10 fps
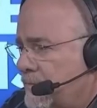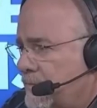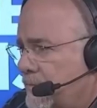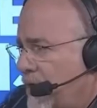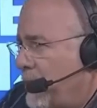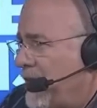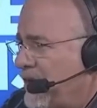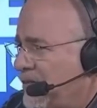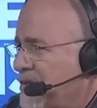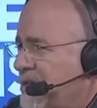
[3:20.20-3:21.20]
Yeah, but it
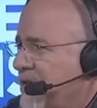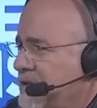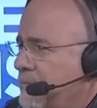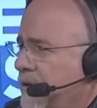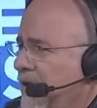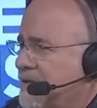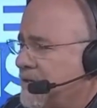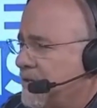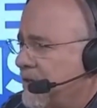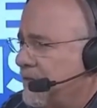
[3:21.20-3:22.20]
never stays in place
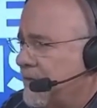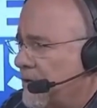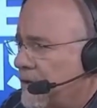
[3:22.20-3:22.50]
indefinitely.